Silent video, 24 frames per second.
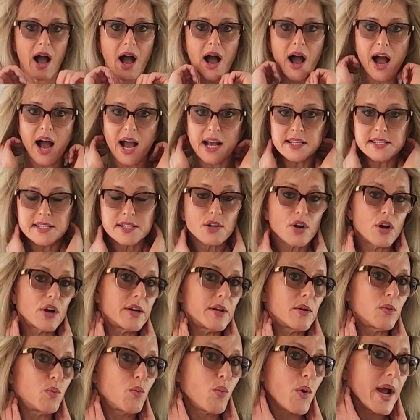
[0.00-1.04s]
I
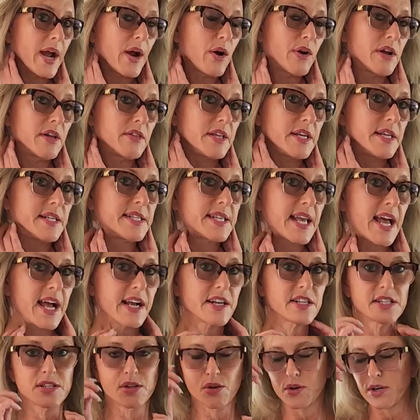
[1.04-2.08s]
started wearing these
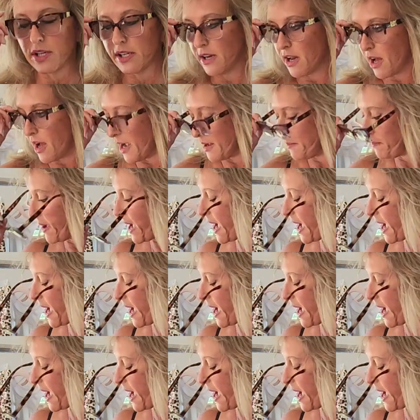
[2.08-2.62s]
X39